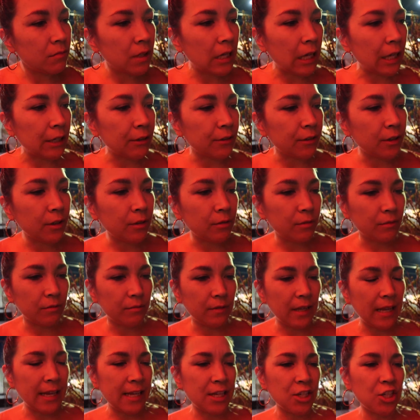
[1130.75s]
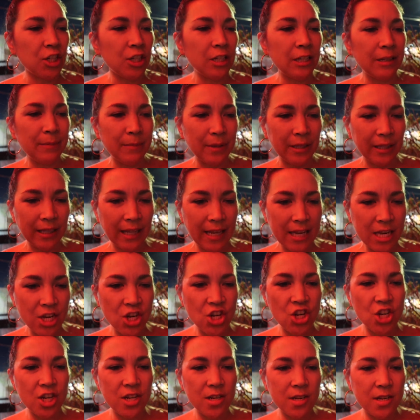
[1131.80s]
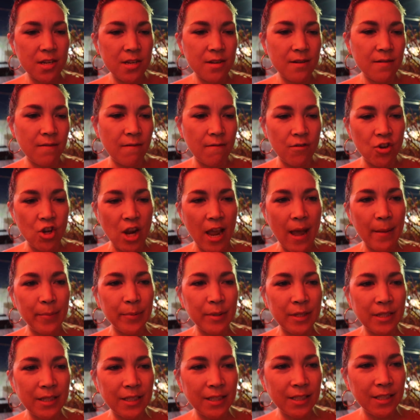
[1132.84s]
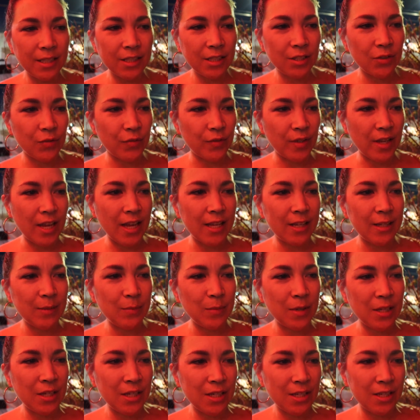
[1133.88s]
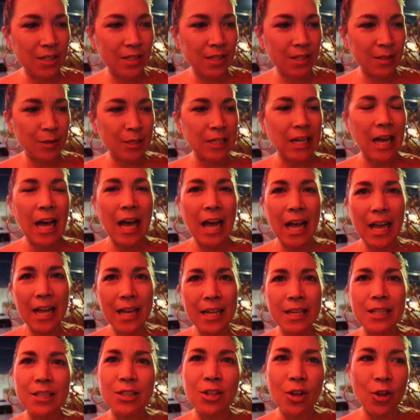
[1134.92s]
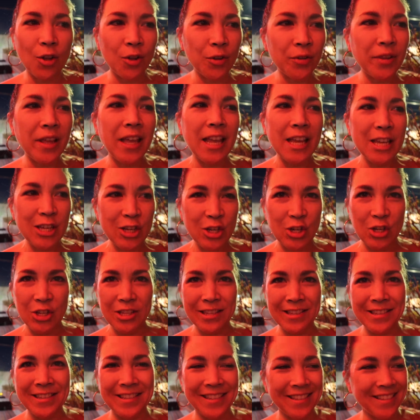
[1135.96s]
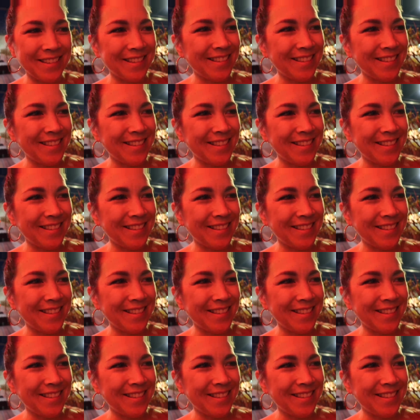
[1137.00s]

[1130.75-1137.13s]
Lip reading: I don't know. Asian, Malaysian, Japanese, Vietnamese, Thai. It's all the Asians.